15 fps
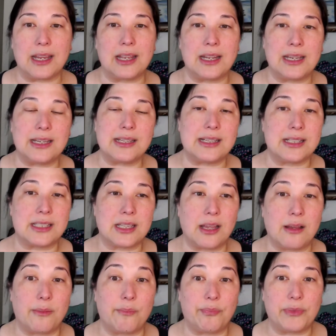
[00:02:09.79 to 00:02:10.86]
It is,
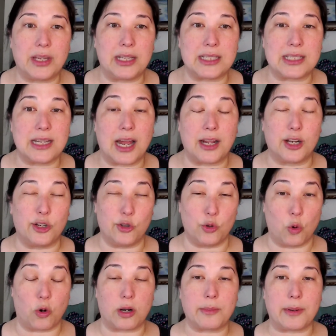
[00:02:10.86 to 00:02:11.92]
um, it's not a norm.